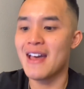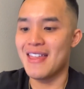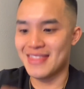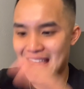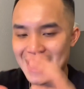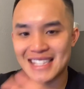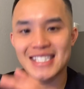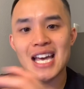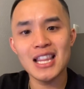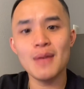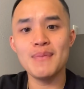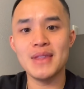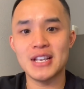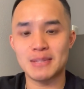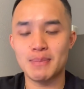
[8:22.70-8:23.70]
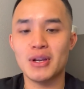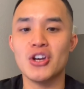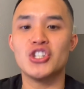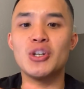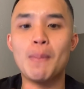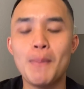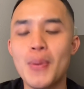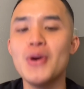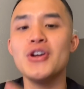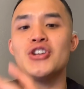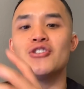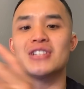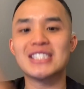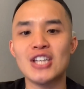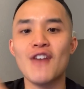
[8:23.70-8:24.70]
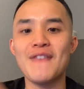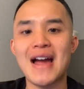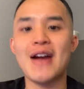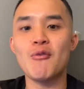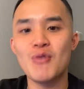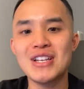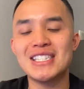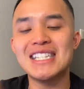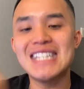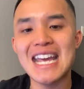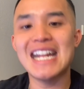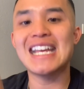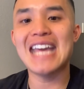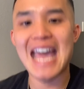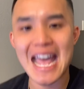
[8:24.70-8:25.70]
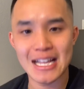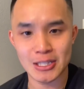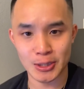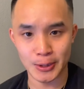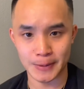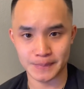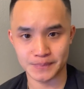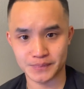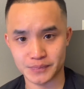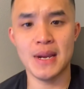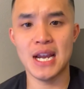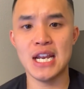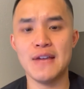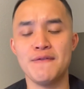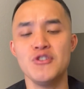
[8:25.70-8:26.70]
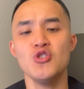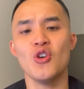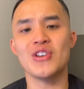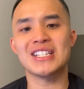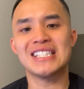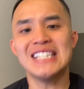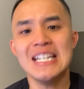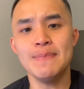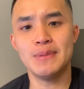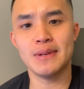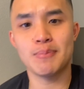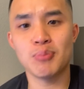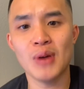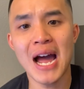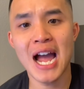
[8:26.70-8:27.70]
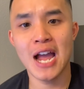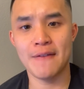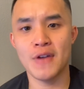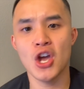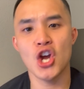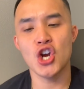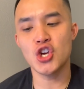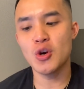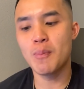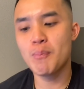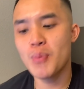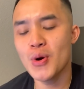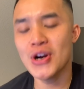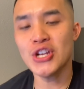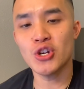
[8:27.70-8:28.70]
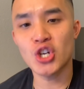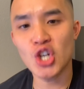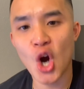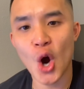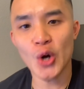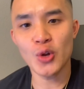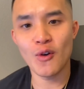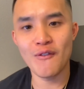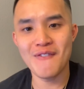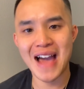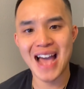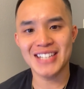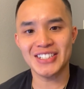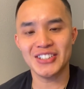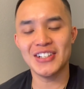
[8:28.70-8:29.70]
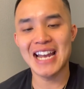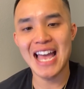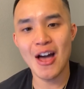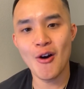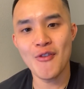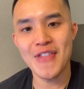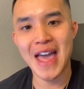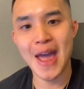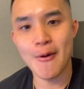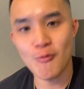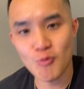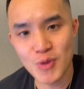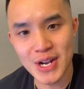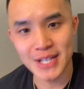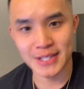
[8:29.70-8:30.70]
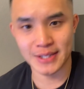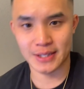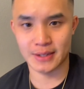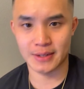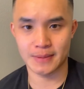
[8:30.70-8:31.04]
they tell them this, because you're putting yourself at risk to getting cancer. And if you are sleep deprived, you're putting your cardiovascular health at risk.